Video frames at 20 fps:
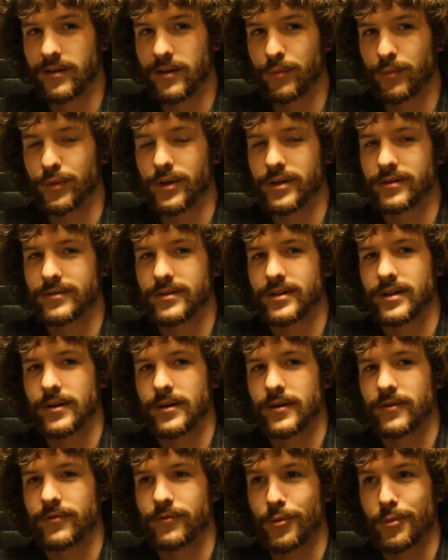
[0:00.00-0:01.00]
But
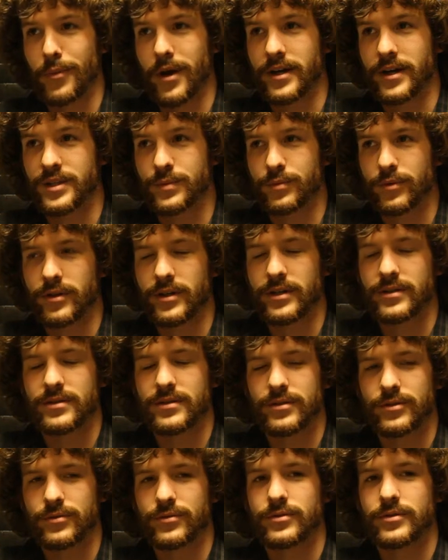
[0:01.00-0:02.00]
from my experience,
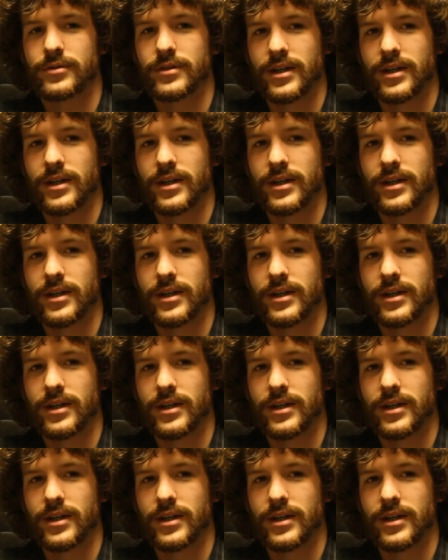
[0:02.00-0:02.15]
you